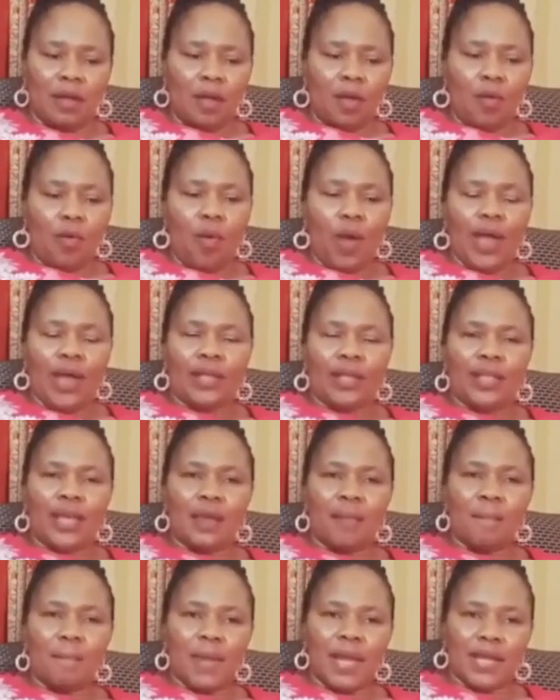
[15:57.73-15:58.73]
where they
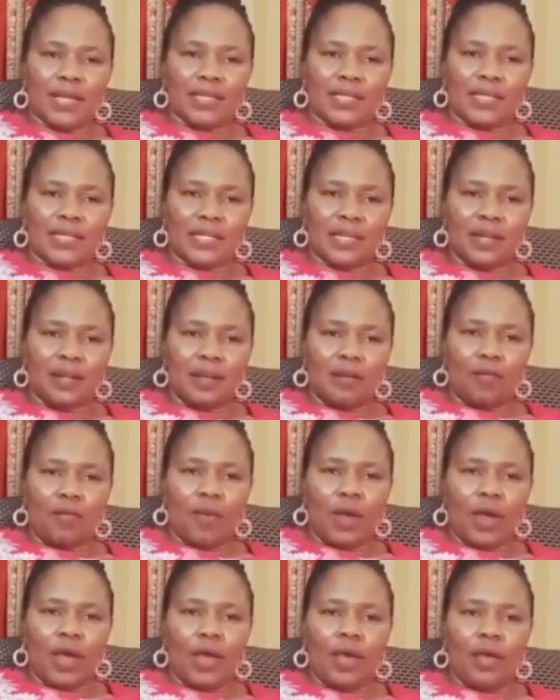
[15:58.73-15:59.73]
met,
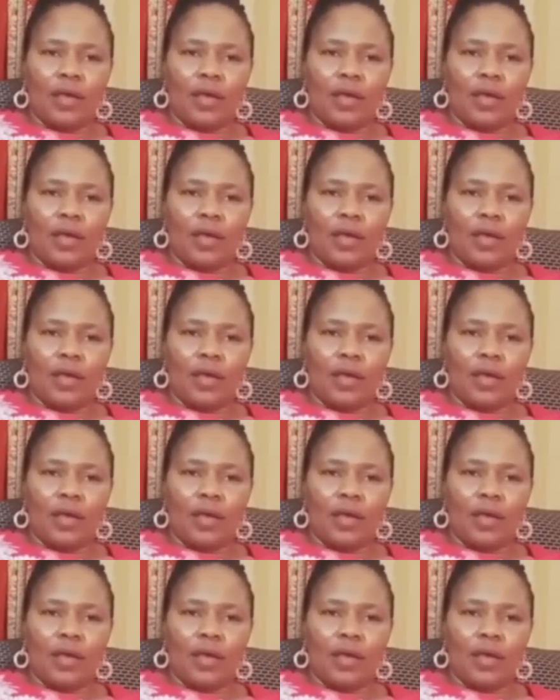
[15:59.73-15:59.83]
where